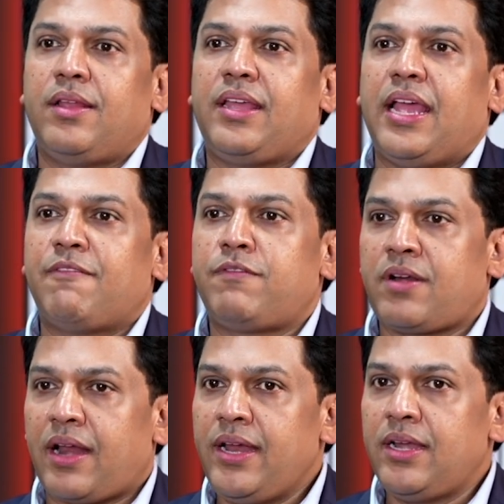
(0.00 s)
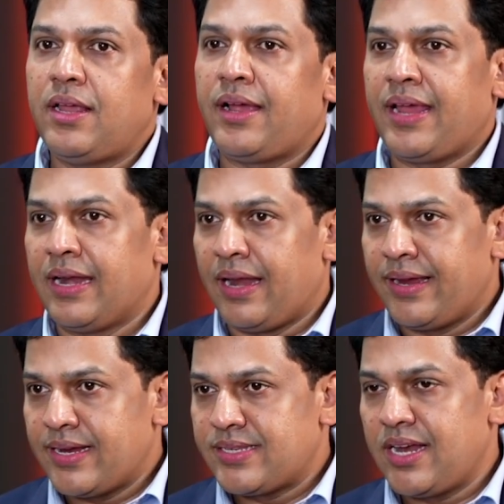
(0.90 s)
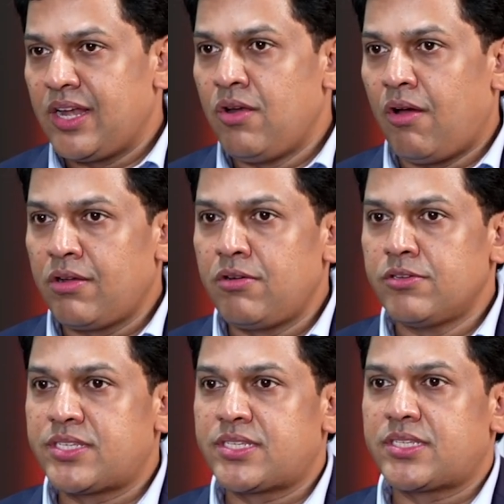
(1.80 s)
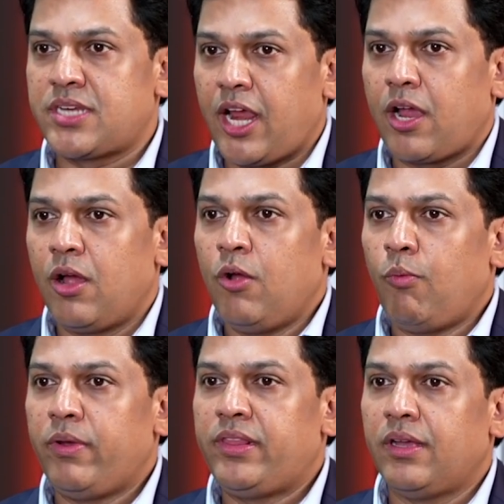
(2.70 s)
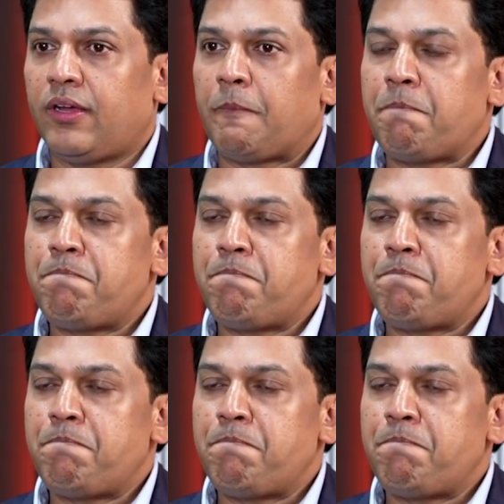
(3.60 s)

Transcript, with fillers: They have tried, again, like I said, not to stick with the